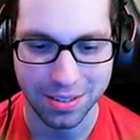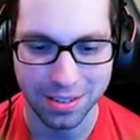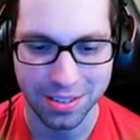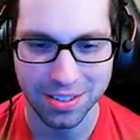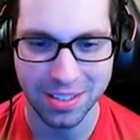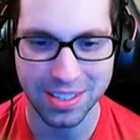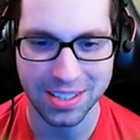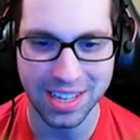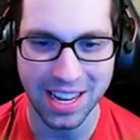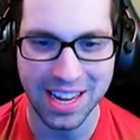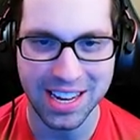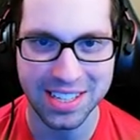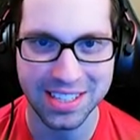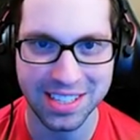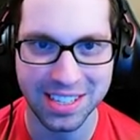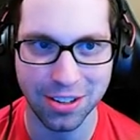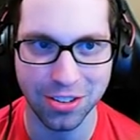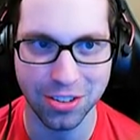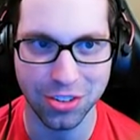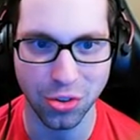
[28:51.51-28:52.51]
This is ace
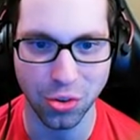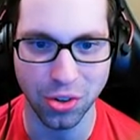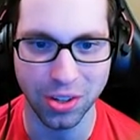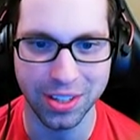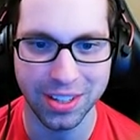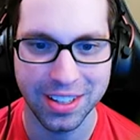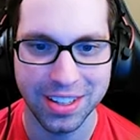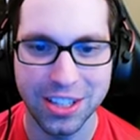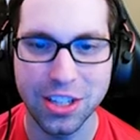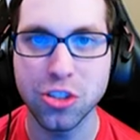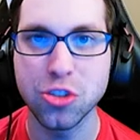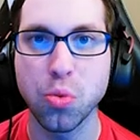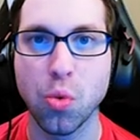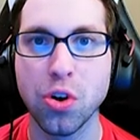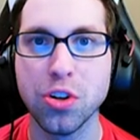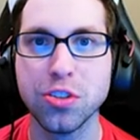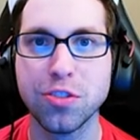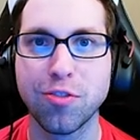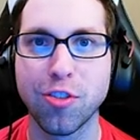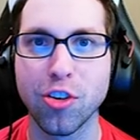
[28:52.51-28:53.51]
territory. This
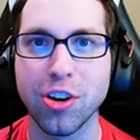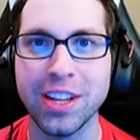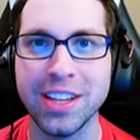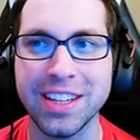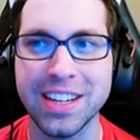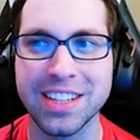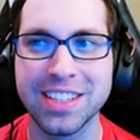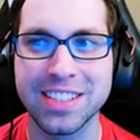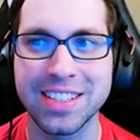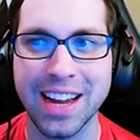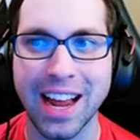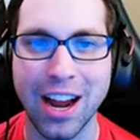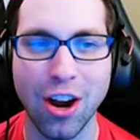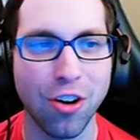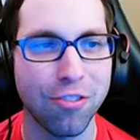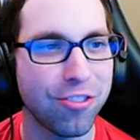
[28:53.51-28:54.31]
one's for InThisStyle.